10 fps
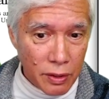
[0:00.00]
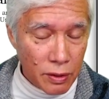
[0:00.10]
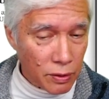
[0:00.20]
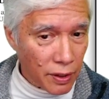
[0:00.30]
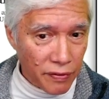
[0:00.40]

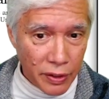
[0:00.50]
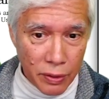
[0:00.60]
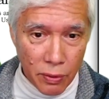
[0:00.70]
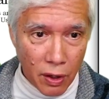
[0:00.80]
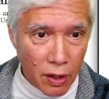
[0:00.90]
whoever
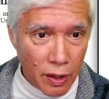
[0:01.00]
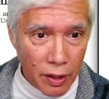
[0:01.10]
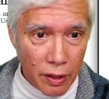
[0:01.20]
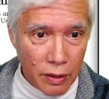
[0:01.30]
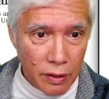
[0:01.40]
you
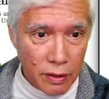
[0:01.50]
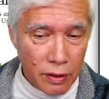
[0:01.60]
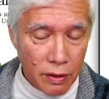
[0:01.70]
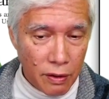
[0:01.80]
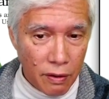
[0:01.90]
are,
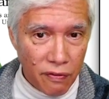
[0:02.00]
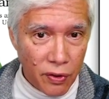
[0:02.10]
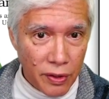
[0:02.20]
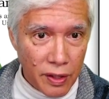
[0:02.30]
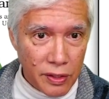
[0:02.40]

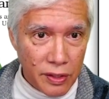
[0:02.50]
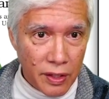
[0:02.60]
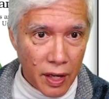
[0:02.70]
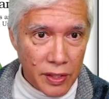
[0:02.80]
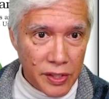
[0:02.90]
for this
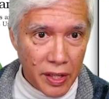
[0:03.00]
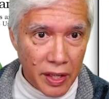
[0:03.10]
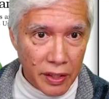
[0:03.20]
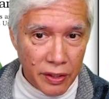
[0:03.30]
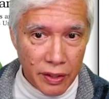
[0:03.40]
godsend.